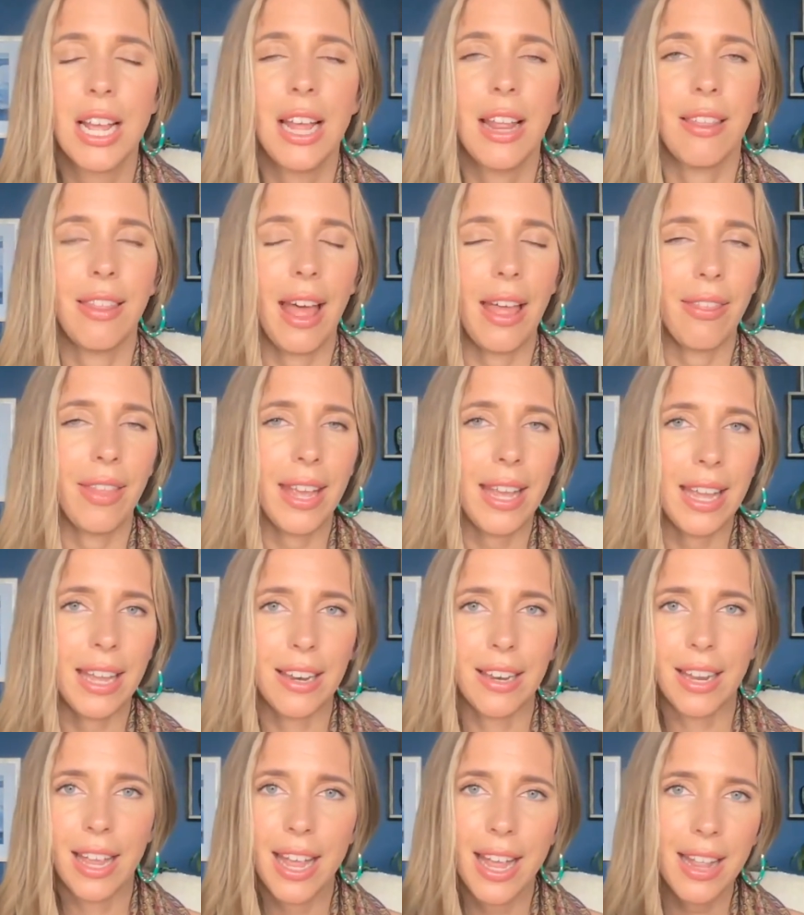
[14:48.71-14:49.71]
that they
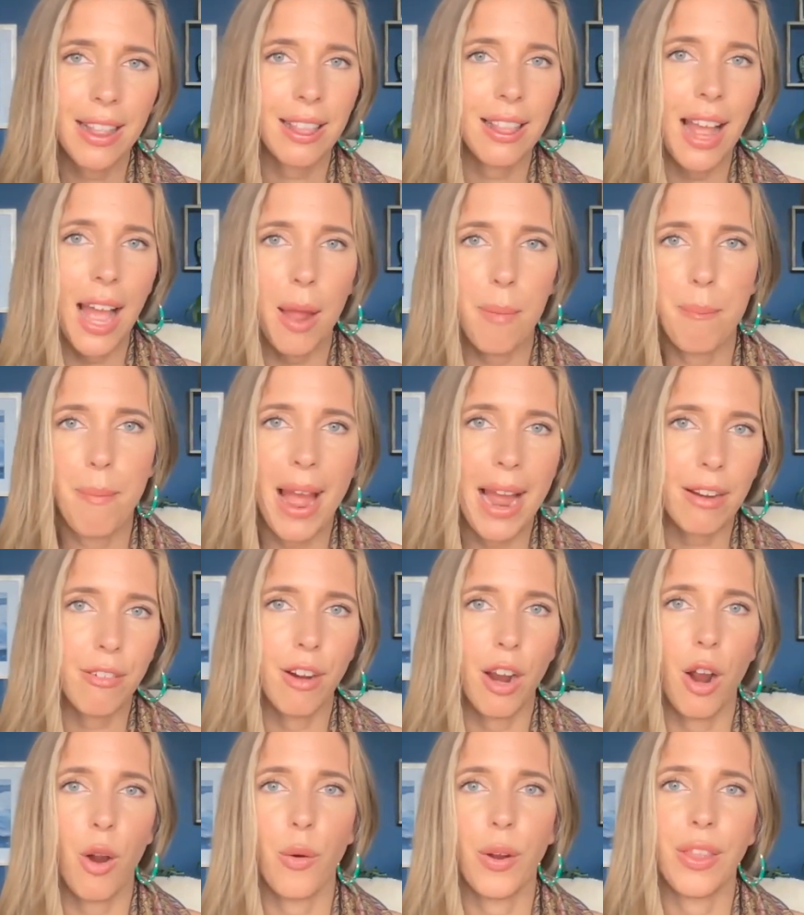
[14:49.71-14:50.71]
can hit that
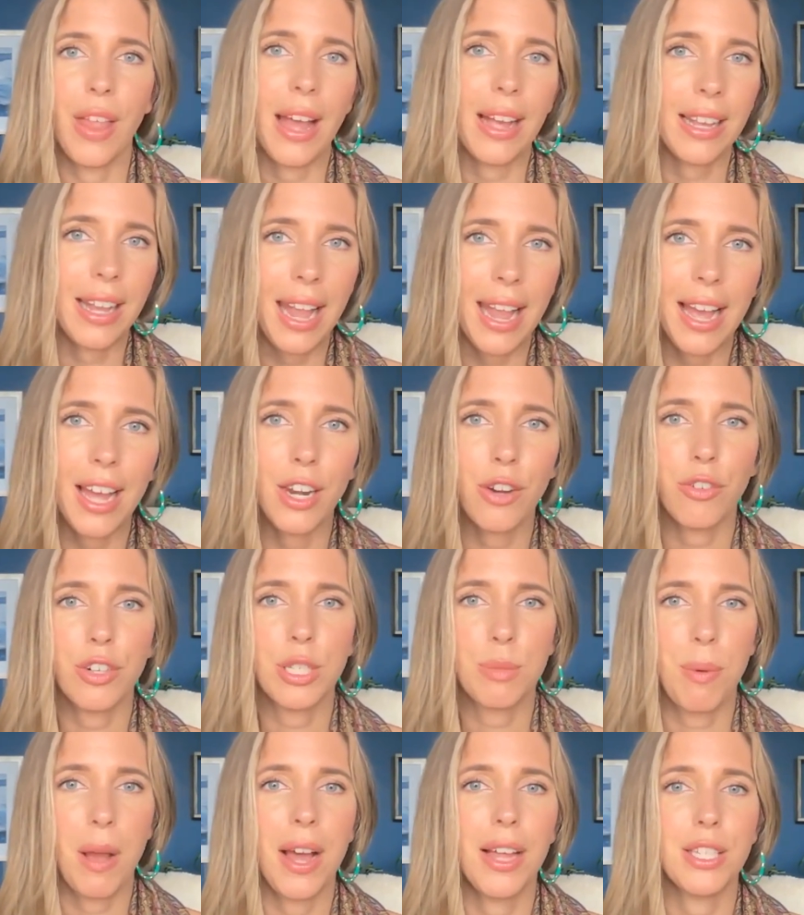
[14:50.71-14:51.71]
macro or that canned
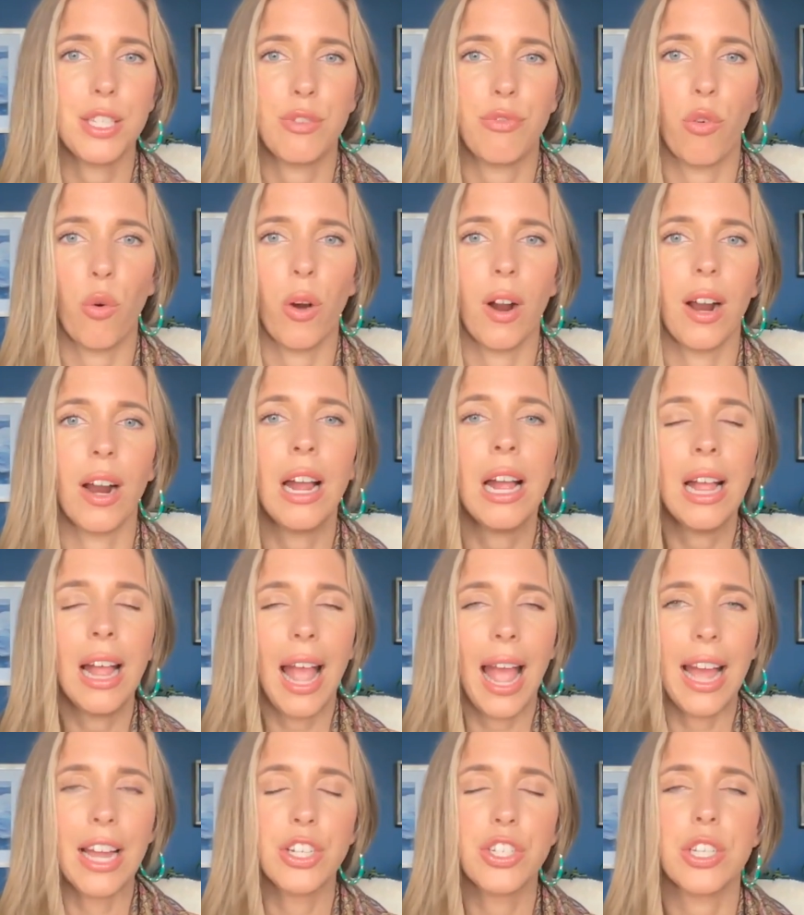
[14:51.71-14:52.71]
response for,
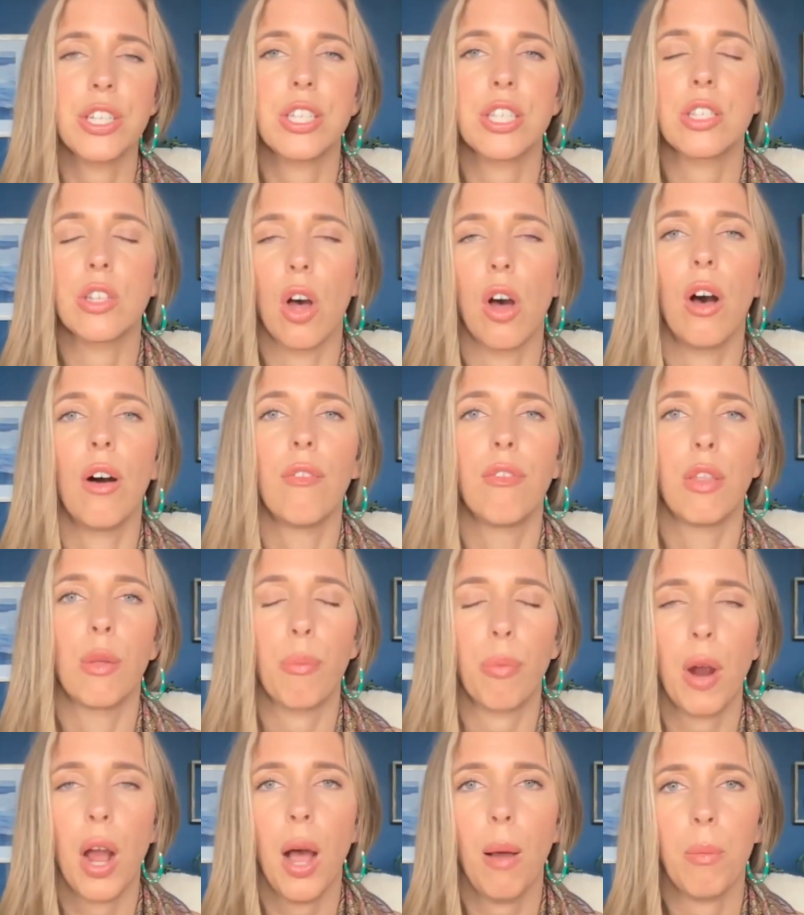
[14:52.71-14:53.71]
and just solve the
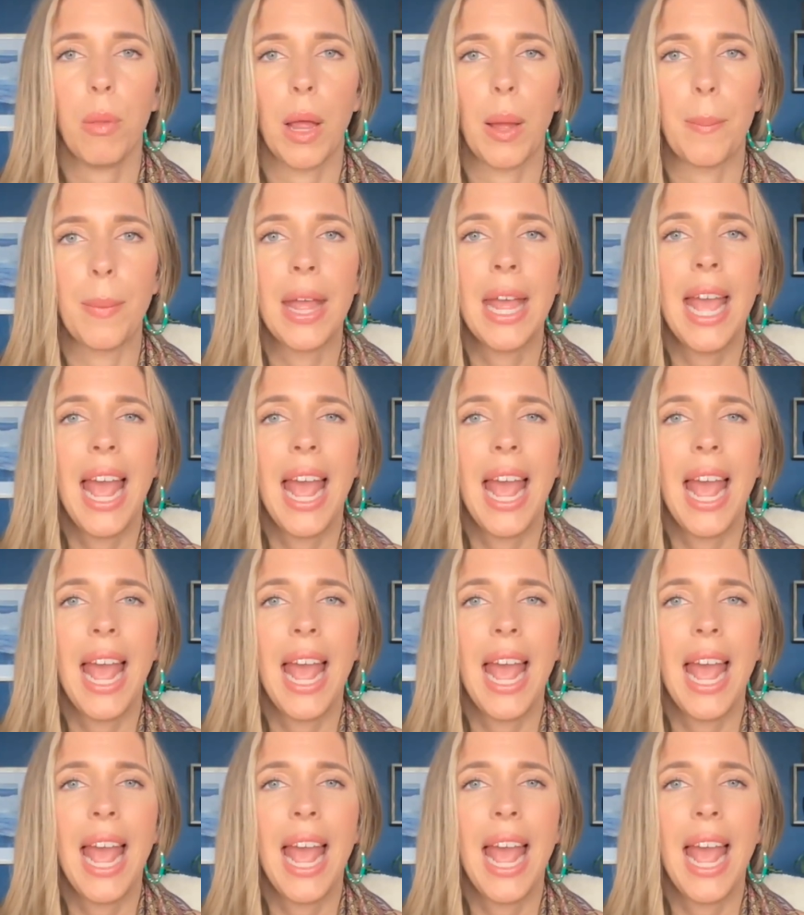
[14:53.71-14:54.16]
problem.